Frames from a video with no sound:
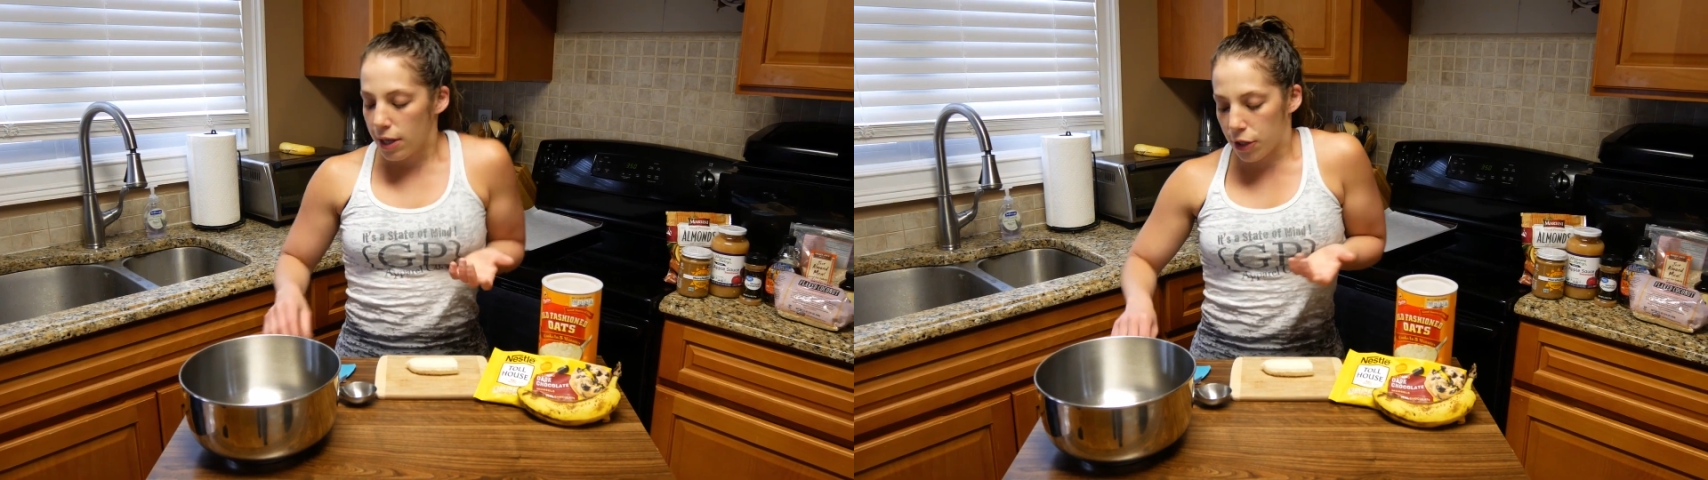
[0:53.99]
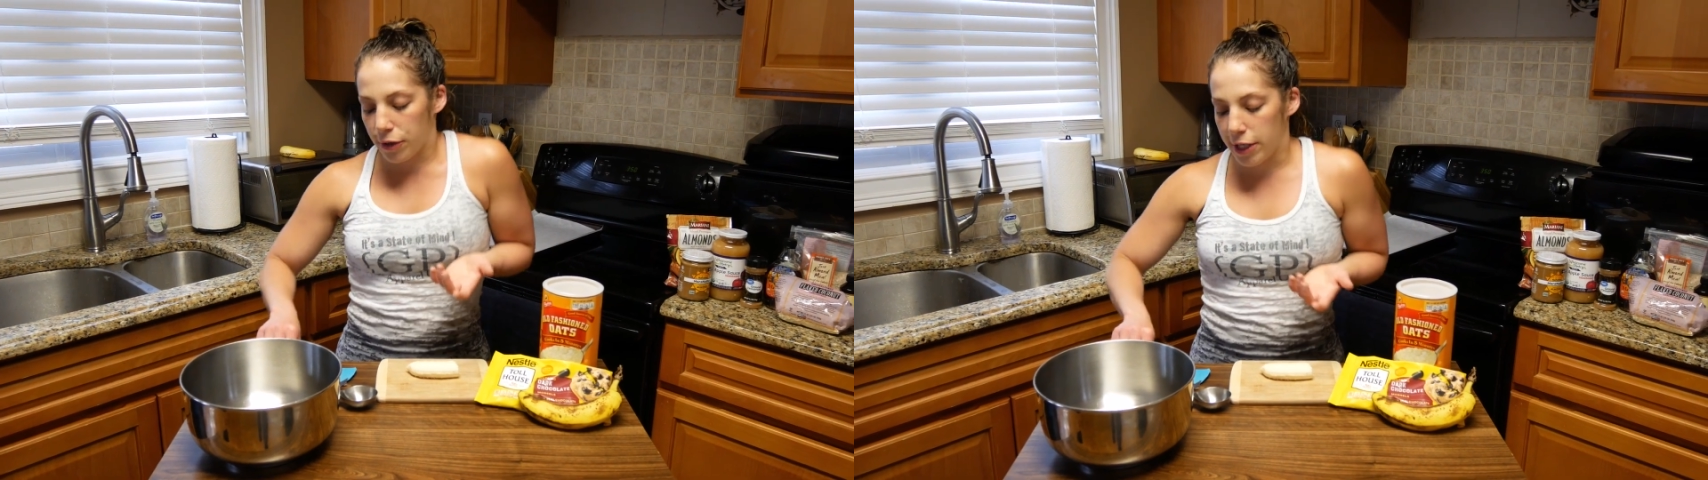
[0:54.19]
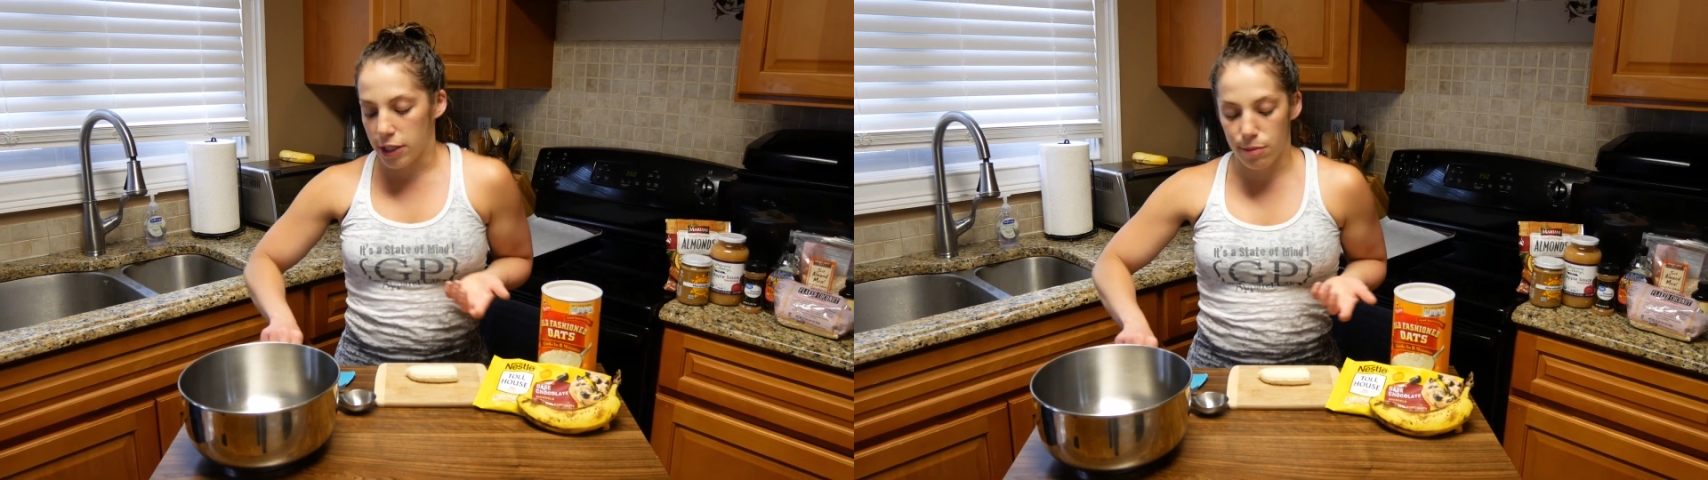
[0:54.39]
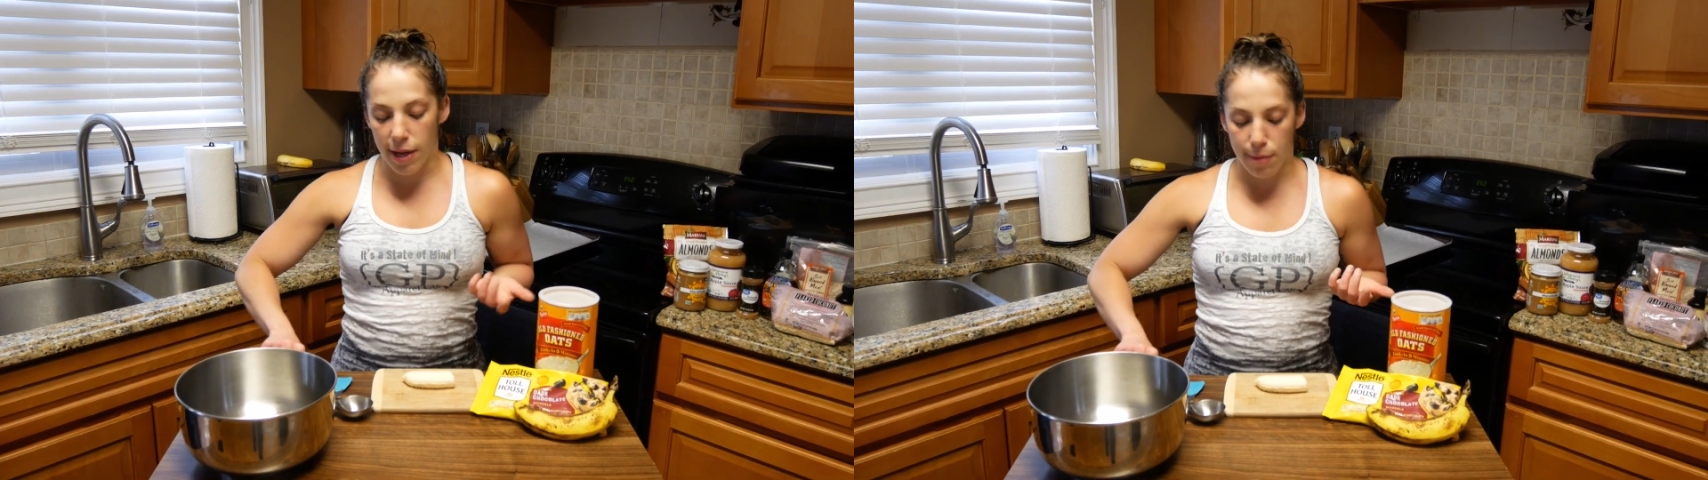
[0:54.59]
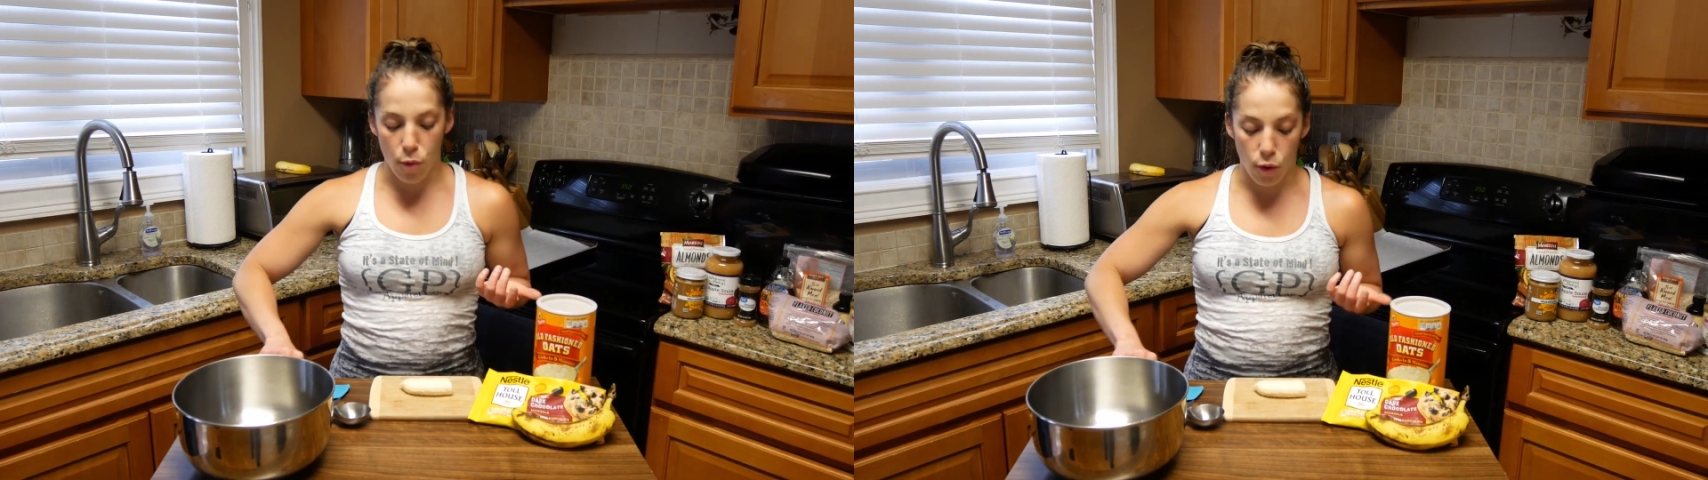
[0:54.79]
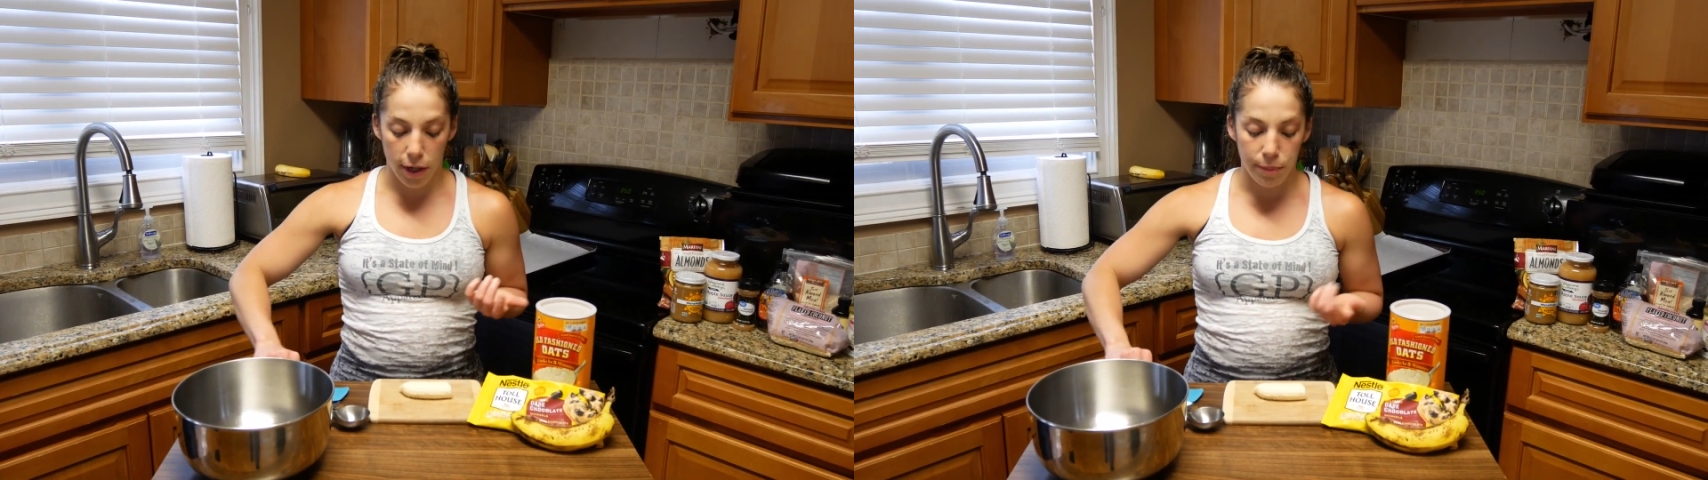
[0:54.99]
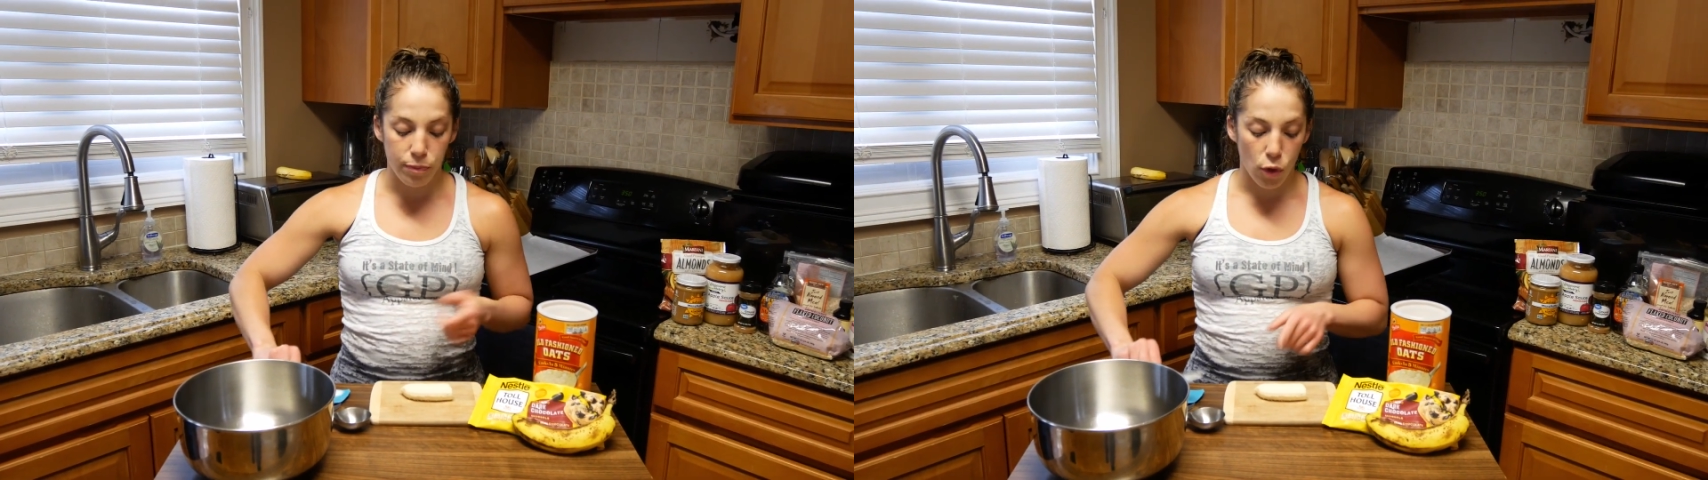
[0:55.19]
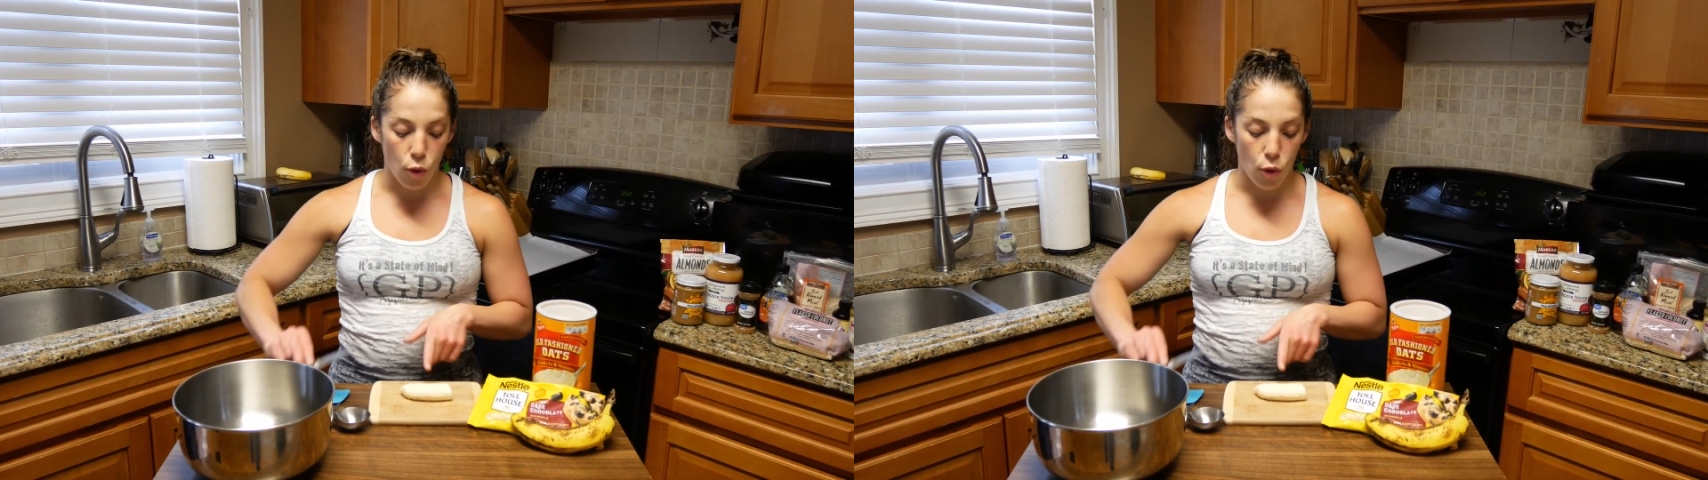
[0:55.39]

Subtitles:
ingredients, make more.